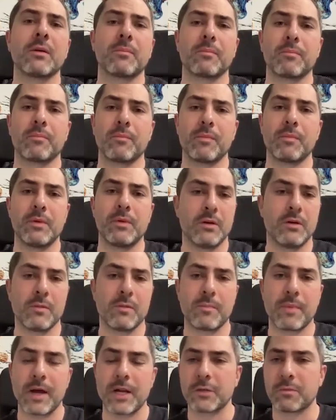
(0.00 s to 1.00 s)
at,
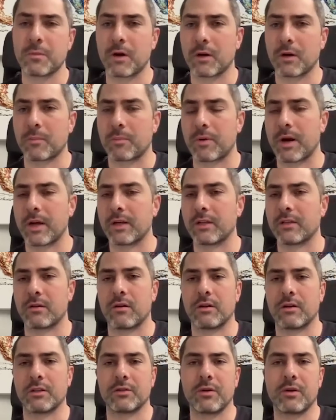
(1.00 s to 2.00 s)
the benchmark price
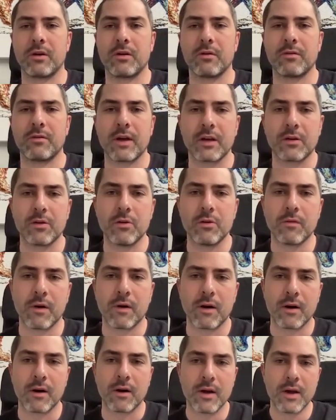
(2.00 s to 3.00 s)
across Greater
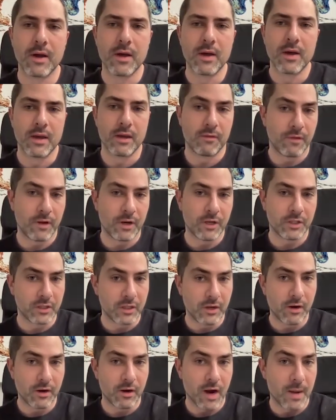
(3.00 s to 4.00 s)
Vancouver, it
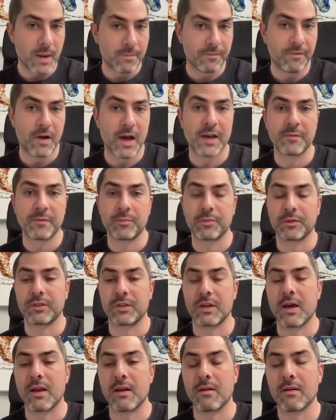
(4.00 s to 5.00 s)
finished the year up
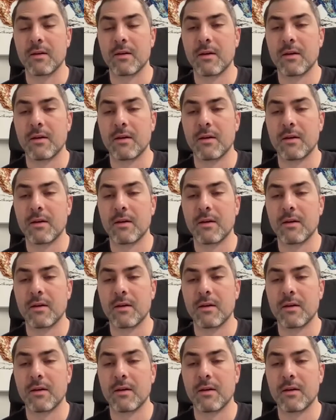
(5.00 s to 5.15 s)
5%.